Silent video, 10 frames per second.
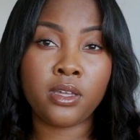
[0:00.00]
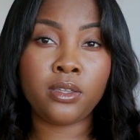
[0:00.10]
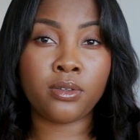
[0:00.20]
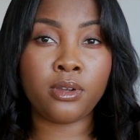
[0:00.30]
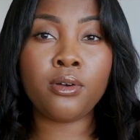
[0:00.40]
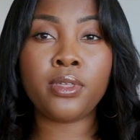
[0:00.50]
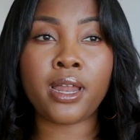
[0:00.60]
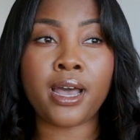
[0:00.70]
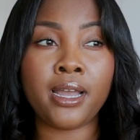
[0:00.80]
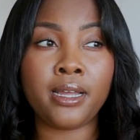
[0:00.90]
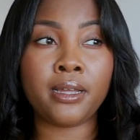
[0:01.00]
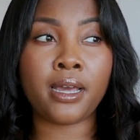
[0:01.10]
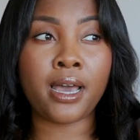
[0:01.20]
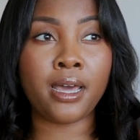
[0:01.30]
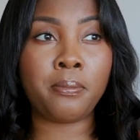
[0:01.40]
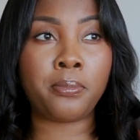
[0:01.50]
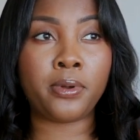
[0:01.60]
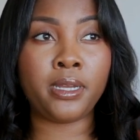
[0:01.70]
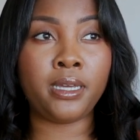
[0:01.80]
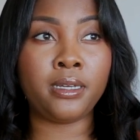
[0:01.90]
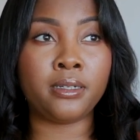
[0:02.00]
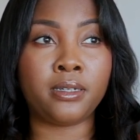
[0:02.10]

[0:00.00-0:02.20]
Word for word: you'll know that I had pretty